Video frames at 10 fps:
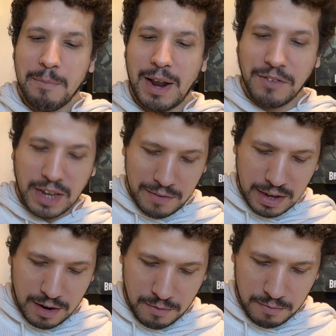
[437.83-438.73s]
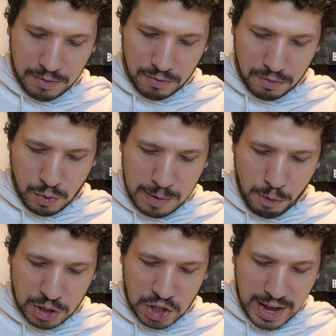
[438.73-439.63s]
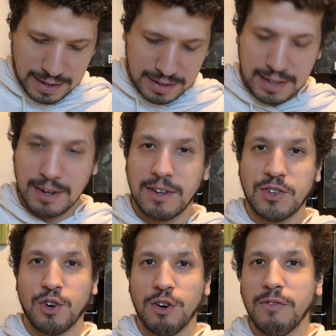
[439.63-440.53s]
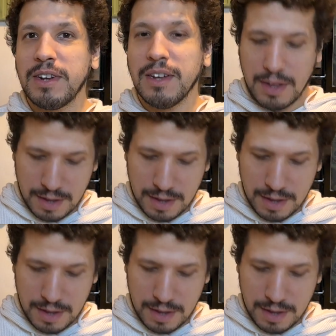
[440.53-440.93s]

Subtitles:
but after giving it 3 more chances than it deserved,